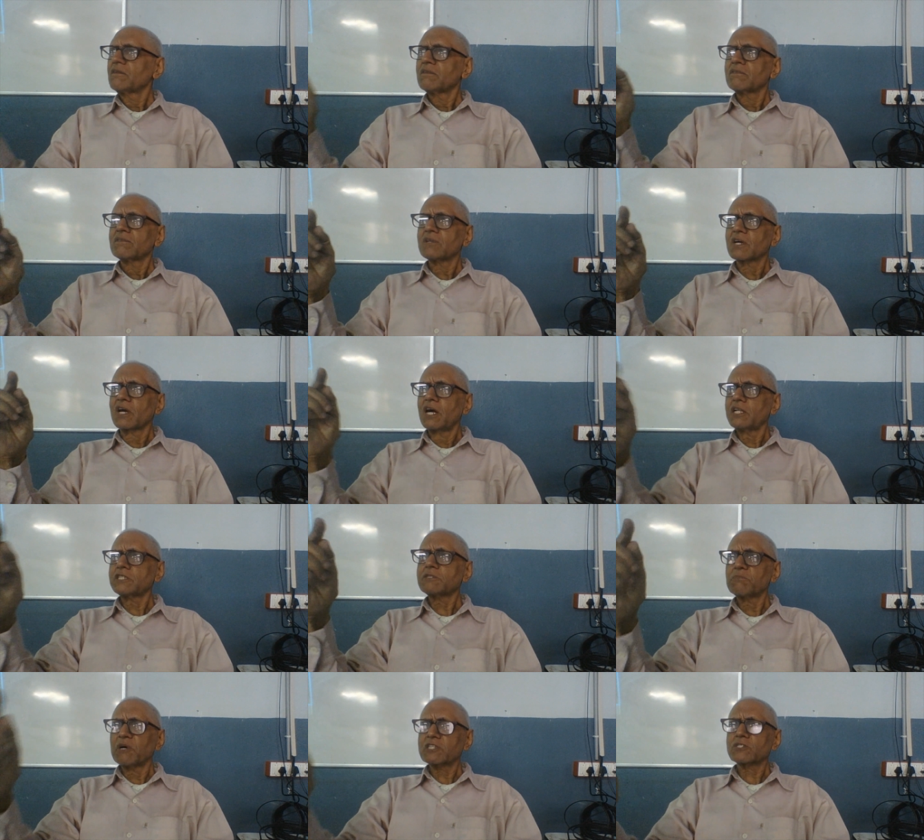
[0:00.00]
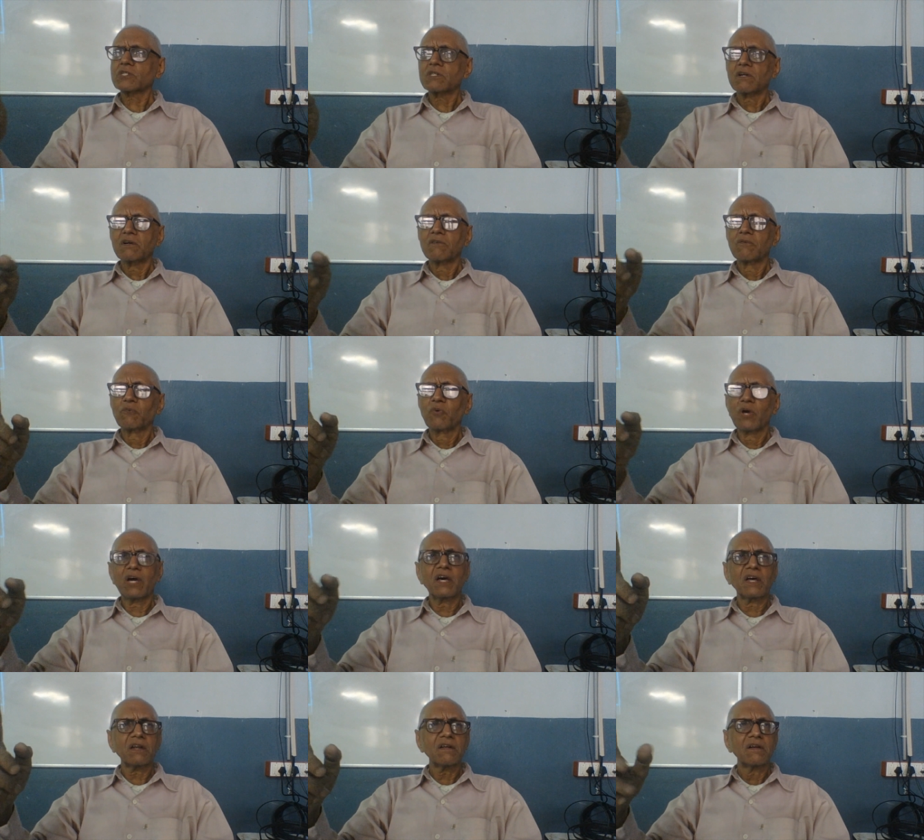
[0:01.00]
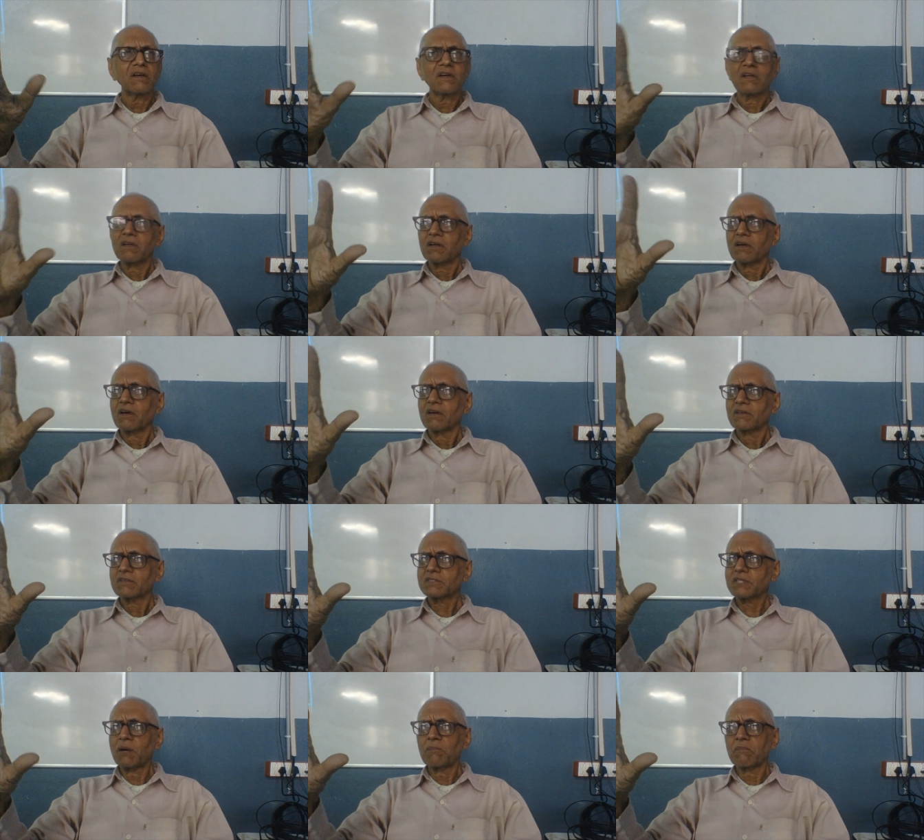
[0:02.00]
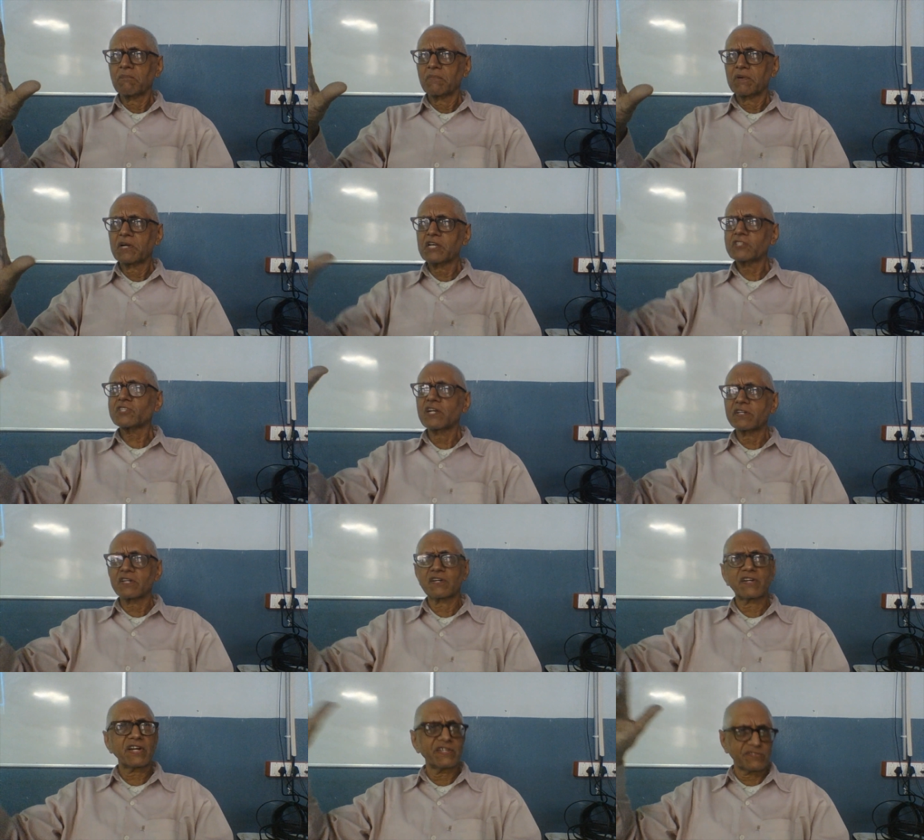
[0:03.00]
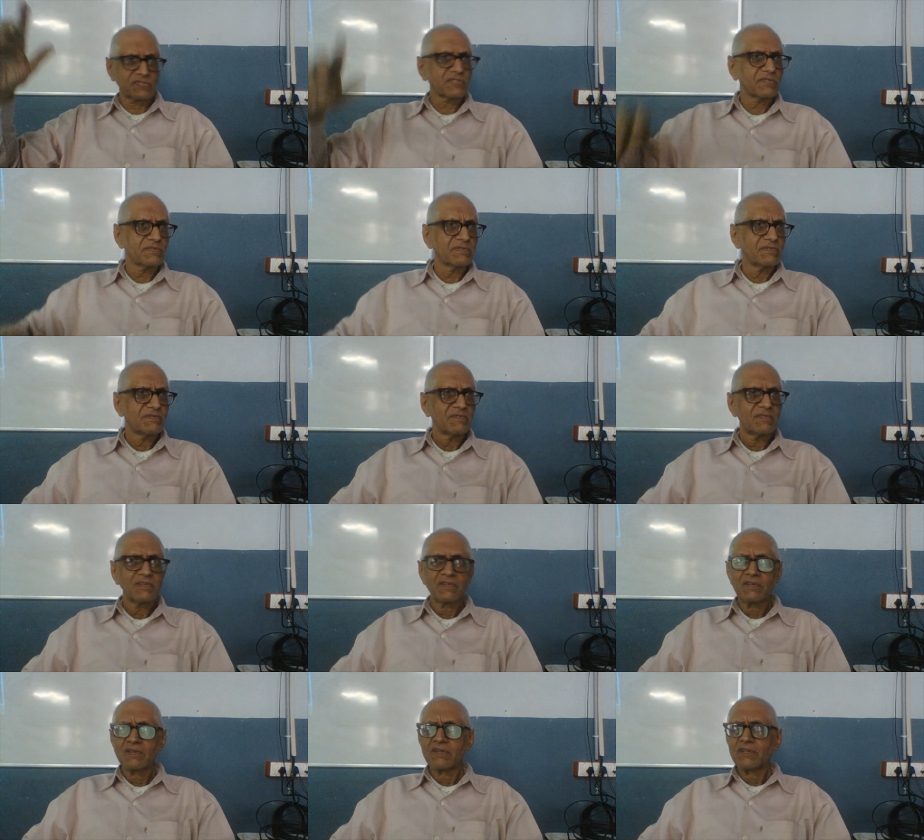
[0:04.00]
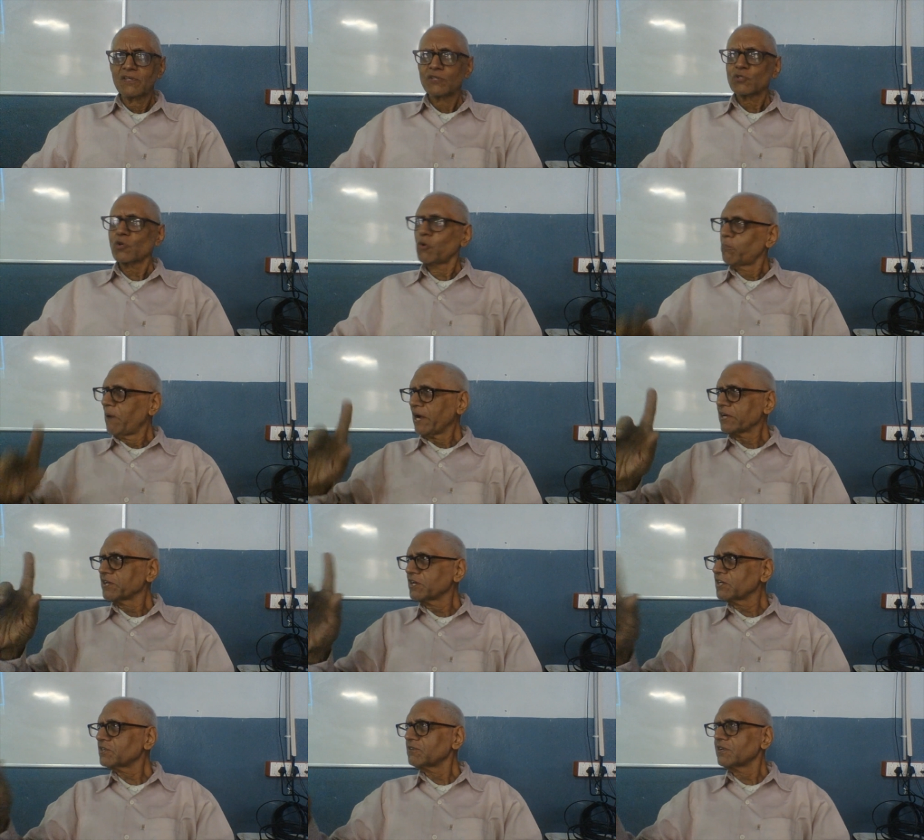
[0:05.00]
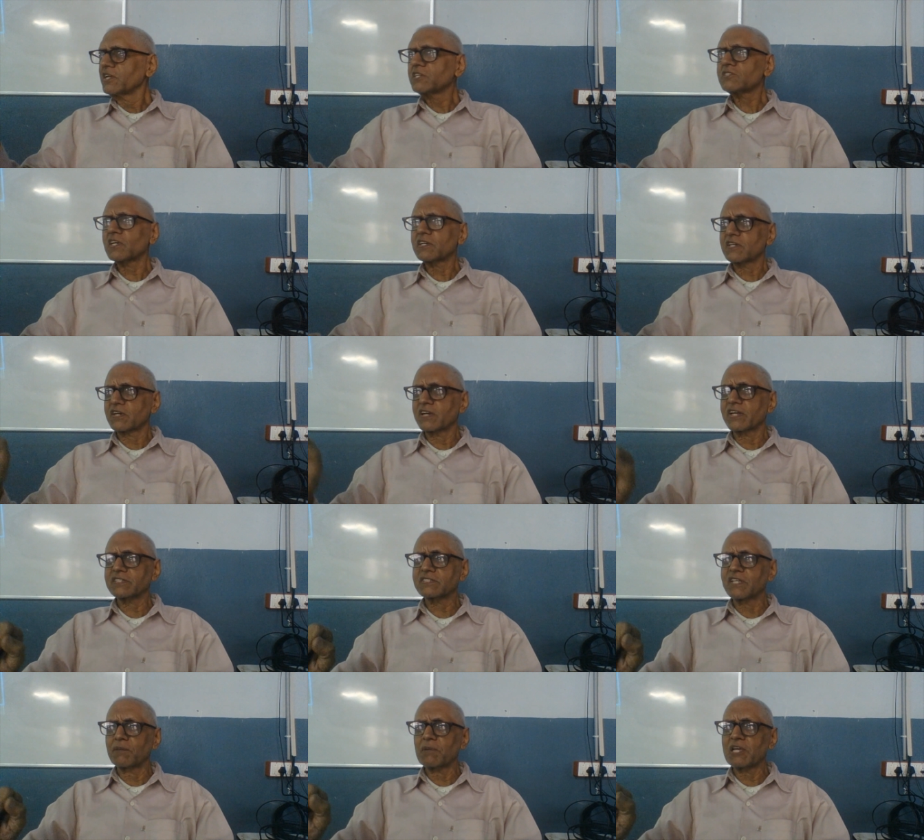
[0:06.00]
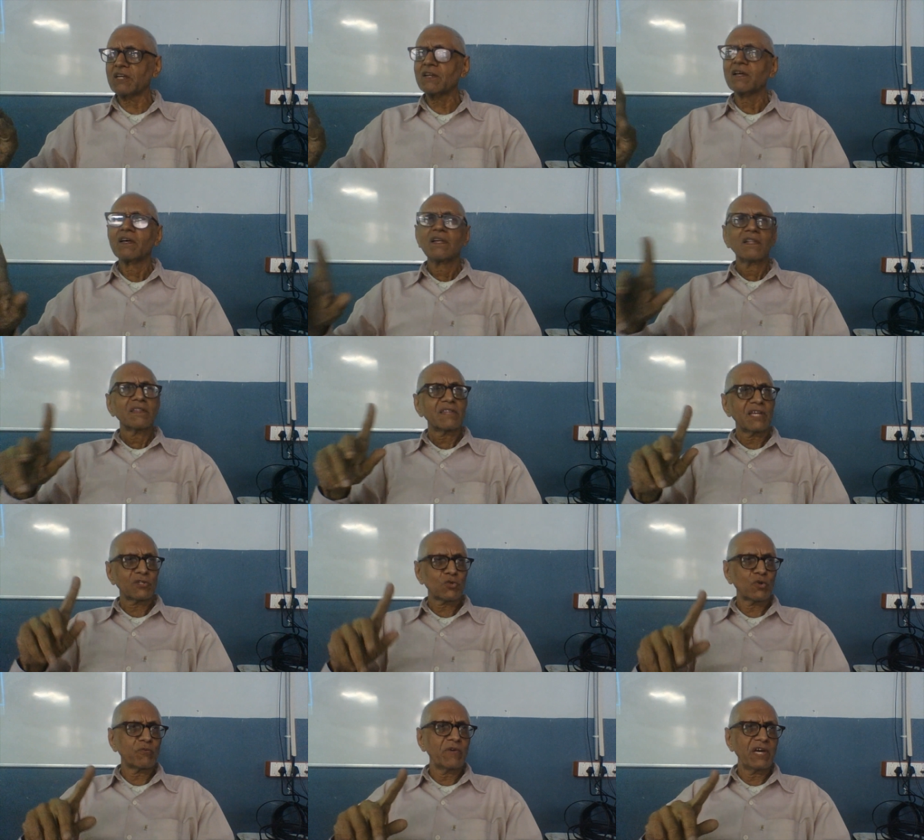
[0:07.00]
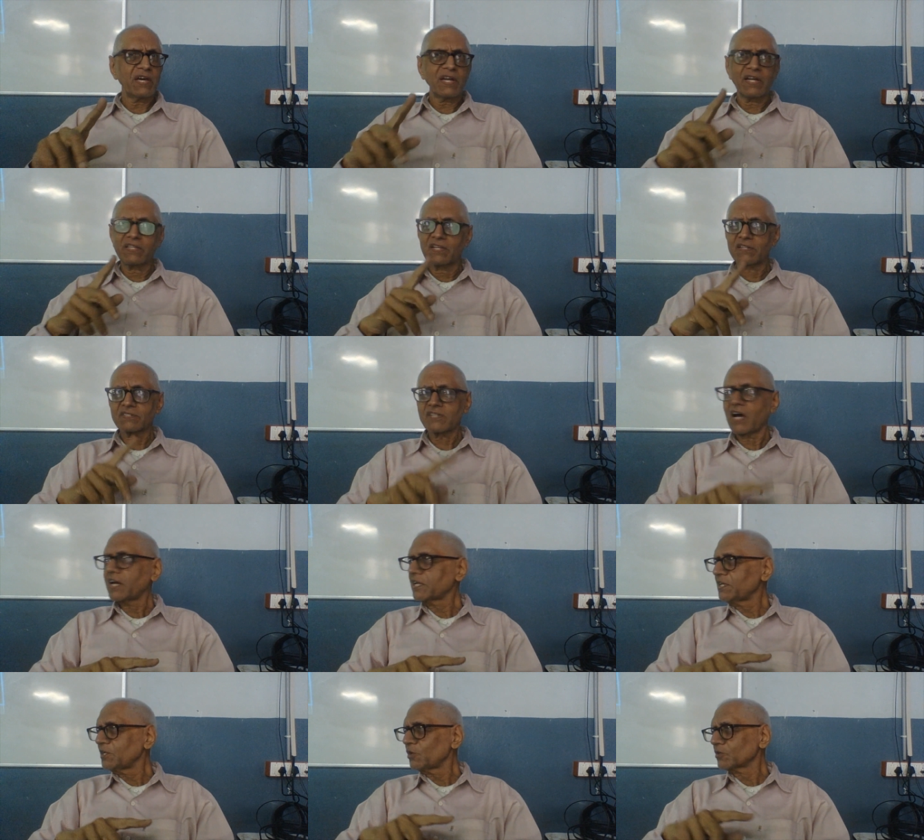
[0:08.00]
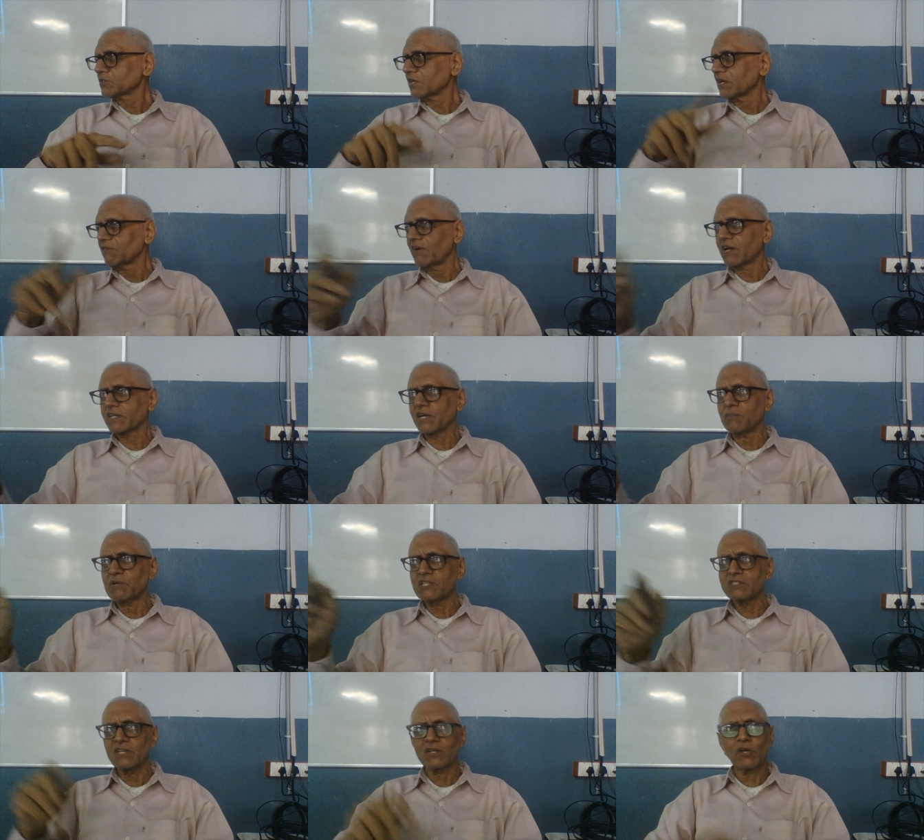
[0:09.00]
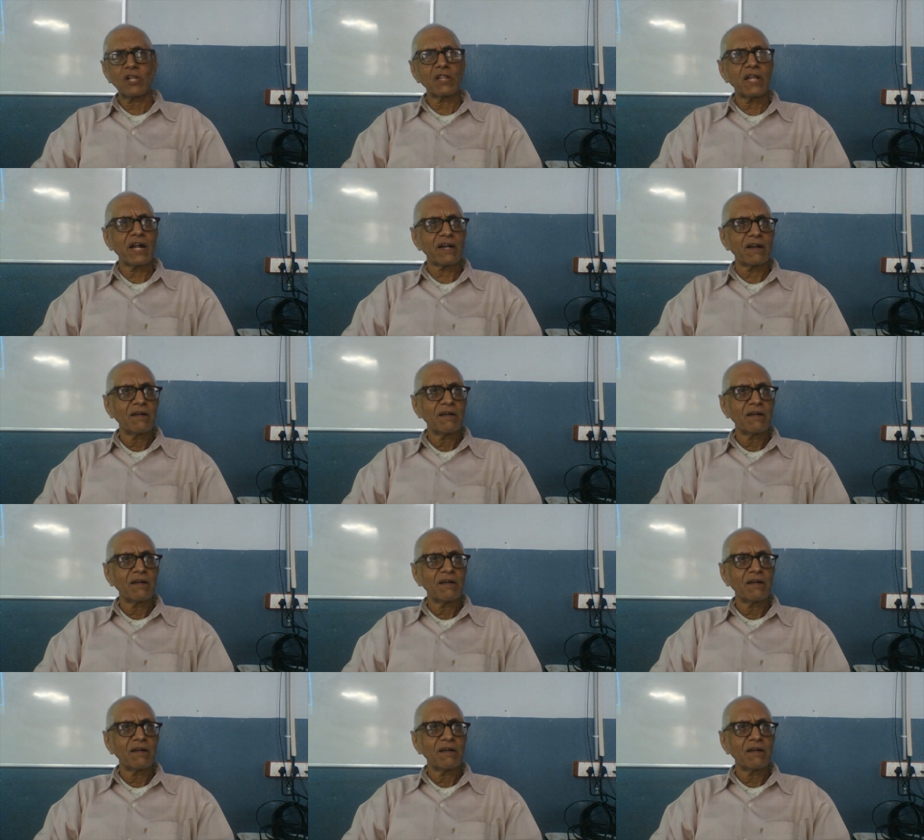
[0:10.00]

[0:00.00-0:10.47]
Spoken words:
the girls must wear some decent dress. So by decent dress they mean they should wear either sari or salwar kameez and all that.